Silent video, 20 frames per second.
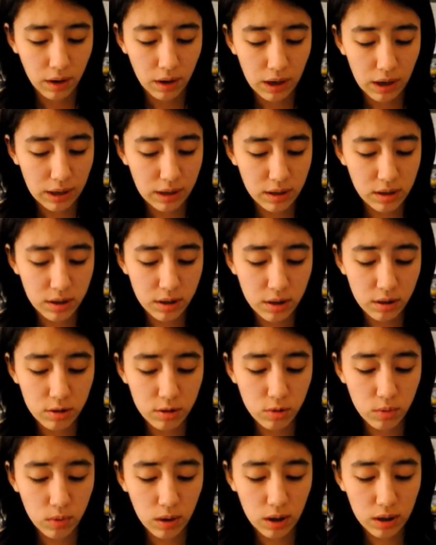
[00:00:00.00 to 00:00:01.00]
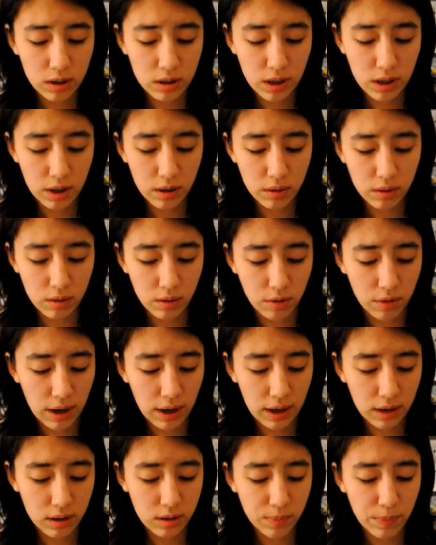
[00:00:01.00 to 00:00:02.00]
I continued to walk down the
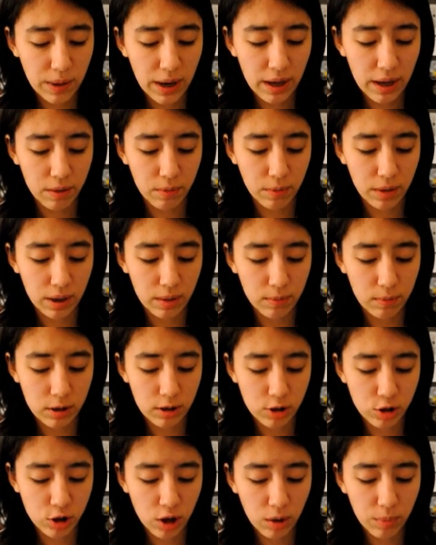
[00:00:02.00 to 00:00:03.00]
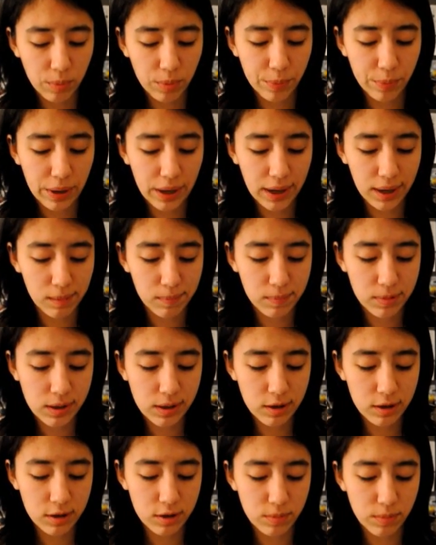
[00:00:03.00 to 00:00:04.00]
cracked pathway when a sharp pain
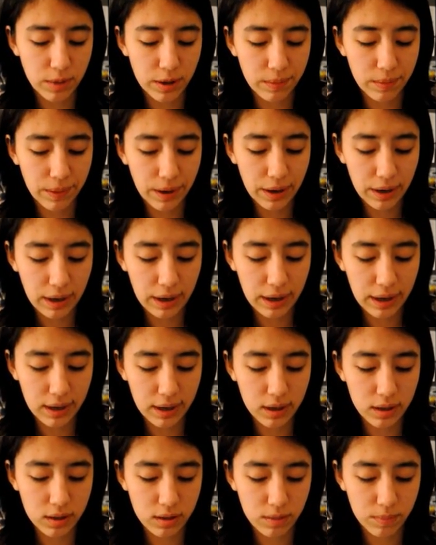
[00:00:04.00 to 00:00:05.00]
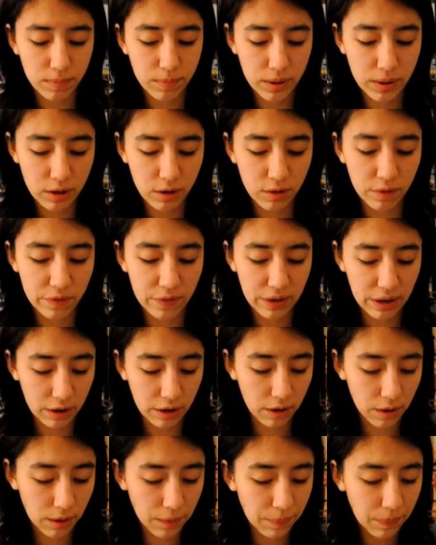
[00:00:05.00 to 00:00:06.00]
pierced my right hand middle
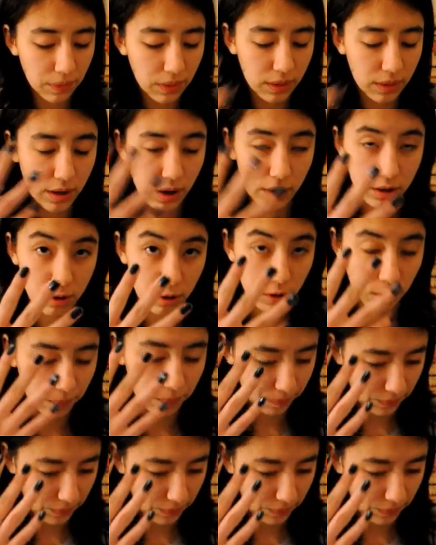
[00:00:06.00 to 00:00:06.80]
finger, knuckle.